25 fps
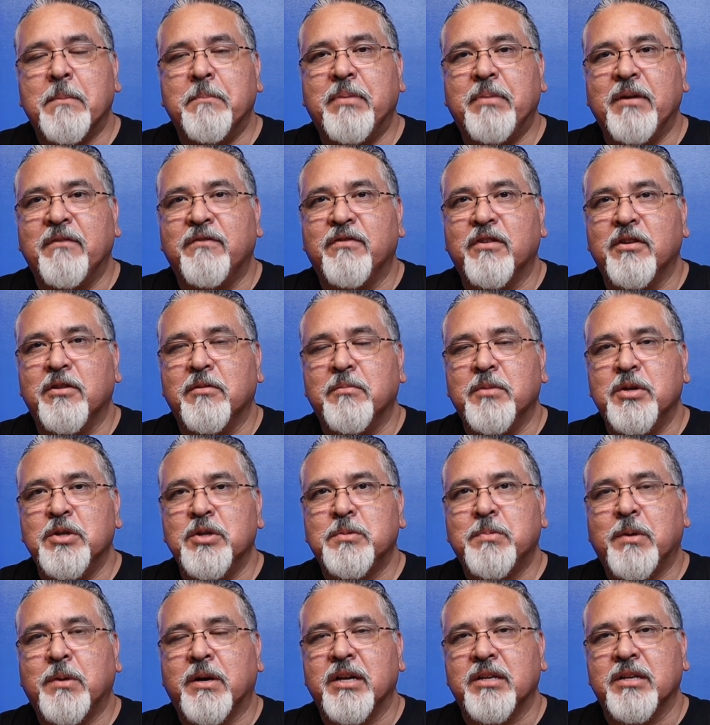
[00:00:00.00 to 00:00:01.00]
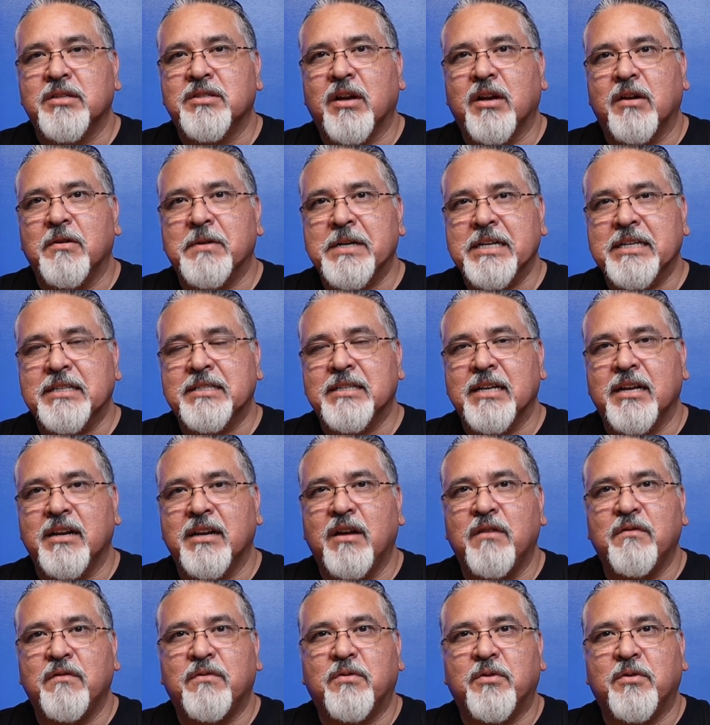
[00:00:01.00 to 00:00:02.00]
But for the most part, it's already set
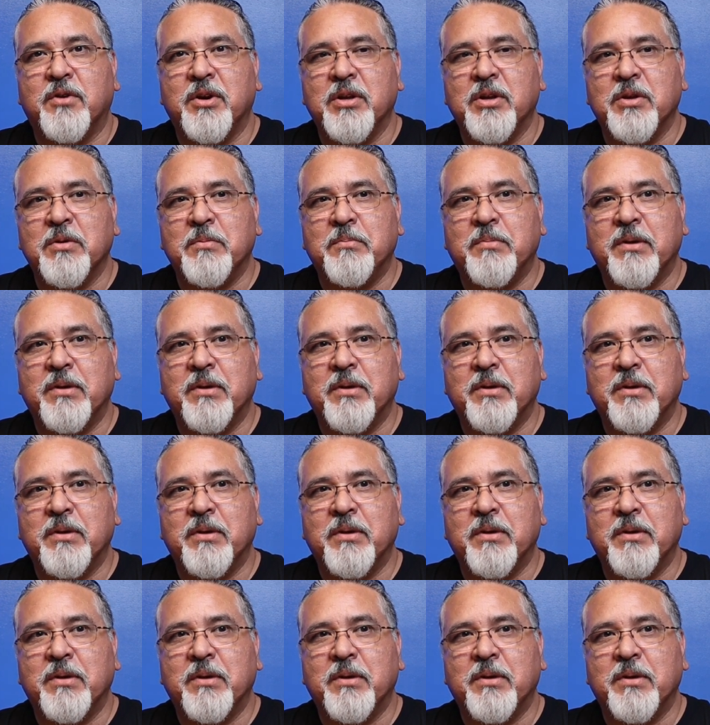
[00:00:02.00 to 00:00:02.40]
up for you.